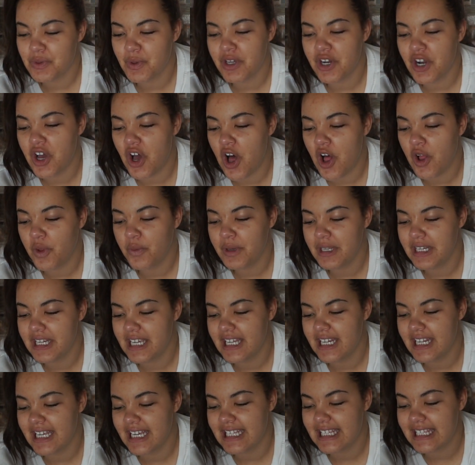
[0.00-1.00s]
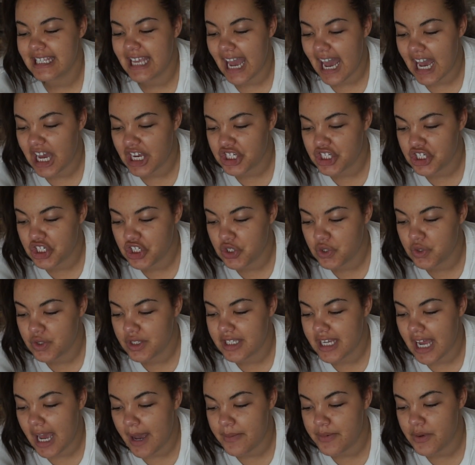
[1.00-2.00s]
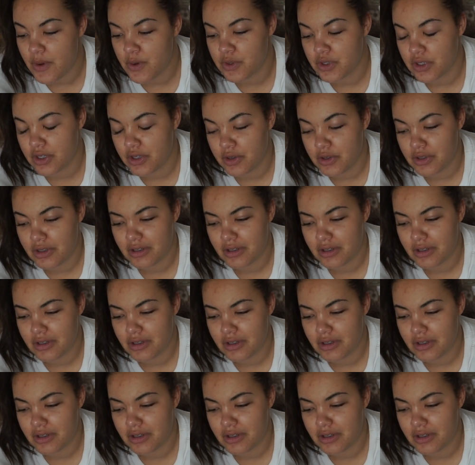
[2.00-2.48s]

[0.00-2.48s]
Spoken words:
one, all we need is cashews, tapioca